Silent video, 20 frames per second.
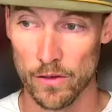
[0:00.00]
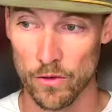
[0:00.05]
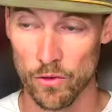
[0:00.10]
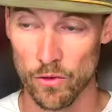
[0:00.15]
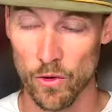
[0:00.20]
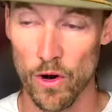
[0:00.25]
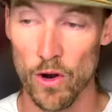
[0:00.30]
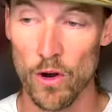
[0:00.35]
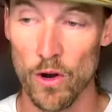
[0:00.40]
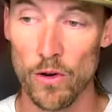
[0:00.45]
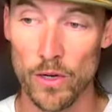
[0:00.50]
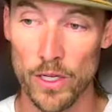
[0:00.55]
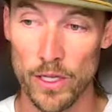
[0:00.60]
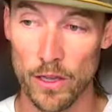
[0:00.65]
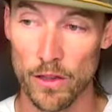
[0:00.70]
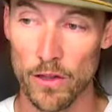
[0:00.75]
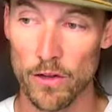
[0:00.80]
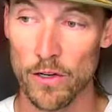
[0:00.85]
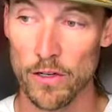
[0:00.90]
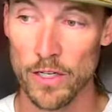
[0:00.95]
grow
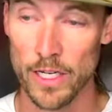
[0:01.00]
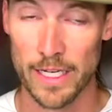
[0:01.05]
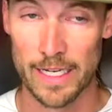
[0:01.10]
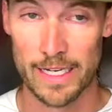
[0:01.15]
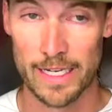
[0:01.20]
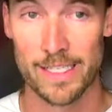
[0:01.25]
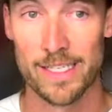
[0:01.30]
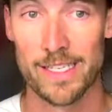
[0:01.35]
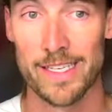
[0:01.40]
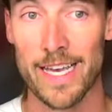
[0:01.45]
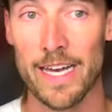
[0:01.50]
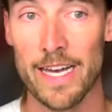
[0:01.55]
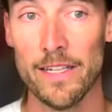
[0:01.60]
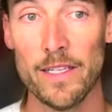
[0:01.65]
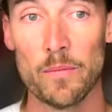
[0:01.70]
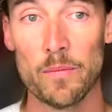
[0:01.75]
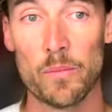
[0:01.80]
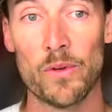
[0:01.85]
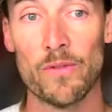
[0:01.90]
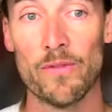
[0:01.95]
and learn and excel
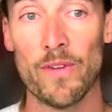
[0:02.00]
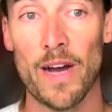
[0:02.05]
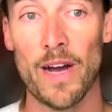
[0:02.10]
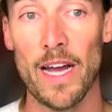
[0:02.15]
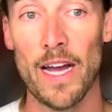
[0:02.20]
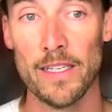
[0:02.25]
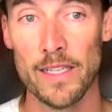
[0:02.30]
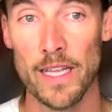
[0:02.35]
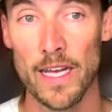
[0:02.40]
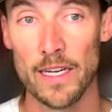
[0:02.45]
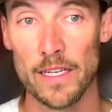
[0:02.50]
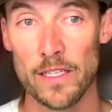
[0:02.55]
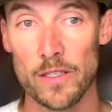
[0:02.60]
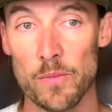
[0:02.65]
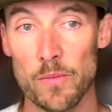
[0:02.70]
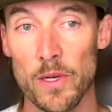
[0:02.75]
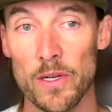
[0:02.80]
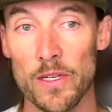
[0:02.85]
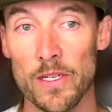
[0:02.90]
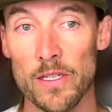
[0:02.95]
at providing that
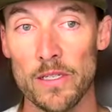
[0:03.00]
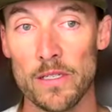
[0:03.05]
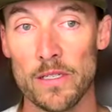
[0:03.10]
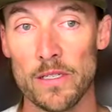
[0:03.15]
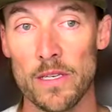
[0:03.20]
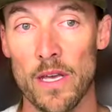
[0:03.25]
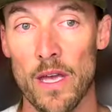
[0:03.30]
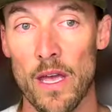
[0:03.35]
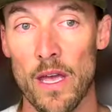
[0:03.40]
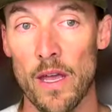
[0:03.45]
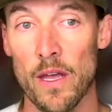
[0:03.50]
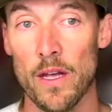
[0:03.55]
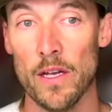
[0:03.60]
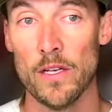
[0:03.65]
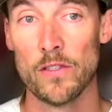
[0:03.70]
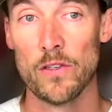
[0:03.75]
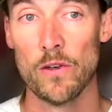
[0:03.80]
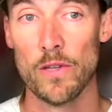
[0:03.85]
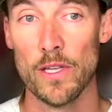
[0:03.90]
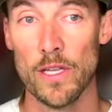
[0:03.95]
experience,
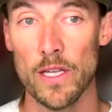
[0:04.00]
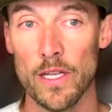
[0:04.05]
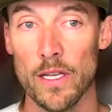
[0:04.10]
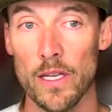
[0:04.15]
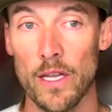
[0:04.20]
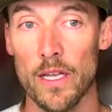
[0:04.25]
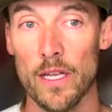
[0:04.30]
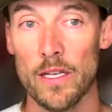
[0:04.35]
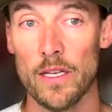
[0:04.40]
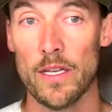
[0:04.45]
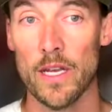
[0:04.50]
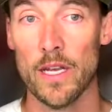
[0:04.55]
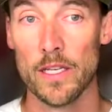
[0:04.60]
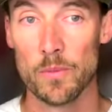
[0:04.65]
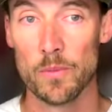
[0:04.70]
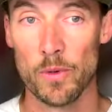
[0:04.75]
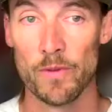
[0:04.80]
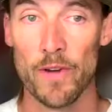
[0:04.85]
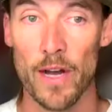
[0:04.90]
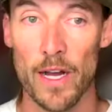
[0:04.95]
so that it does
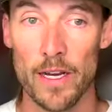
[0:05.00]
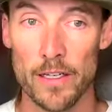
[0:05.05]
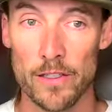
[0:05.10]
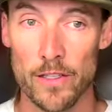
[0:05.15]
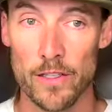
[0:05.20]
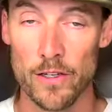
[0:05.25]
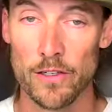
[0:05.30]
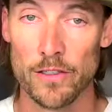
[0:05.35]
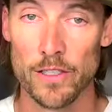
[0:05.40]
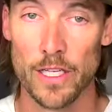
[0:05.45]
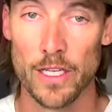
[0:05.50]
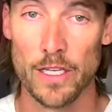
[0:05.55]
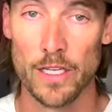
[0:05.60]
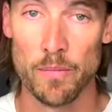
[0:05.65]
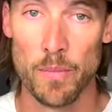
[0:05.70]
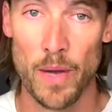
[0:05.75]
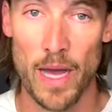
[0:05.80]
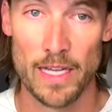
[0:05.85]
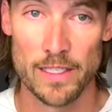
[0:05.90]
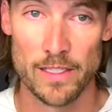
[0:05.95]
provide a turnkey
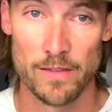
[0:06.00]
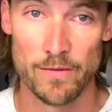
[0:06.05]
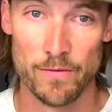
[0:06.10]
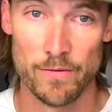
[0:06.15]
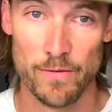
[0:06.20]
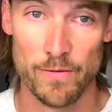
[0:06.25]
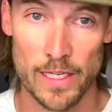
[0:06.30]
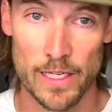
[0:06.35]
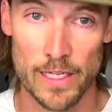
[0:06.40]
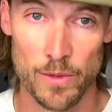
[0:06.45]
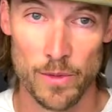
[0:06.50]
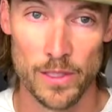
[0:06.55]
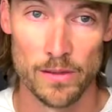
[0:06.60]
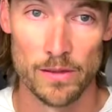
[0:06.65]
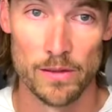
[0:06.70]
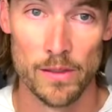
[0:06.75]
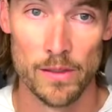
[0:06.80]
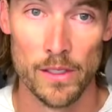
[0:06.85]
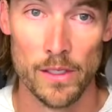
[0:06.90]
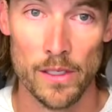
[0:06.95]
passive investment
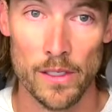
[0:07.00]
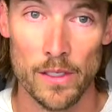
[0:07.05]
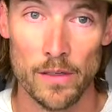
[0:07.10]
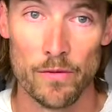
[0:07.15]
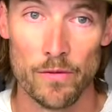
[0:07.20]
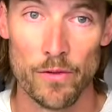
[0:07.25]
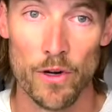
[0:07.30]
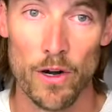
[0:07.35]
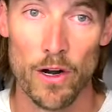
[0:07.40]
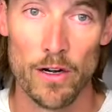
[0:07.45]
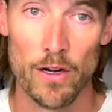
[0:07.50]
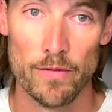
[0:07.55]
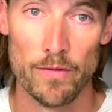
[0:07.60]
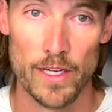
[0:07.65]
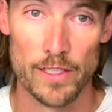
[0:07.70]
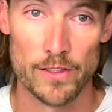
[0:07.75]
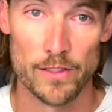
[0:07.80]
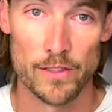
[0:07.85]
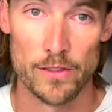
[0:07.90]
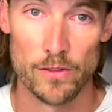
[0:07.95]
for our
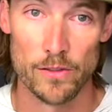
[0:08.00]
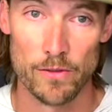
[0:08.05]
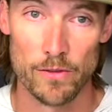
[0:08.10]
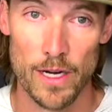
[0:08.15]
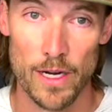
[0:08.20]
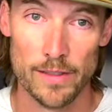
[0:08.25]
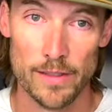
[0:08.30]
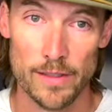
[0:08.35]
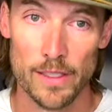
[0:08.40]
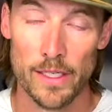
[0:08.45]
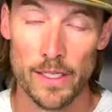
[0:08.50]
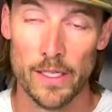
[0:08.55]
investors, right?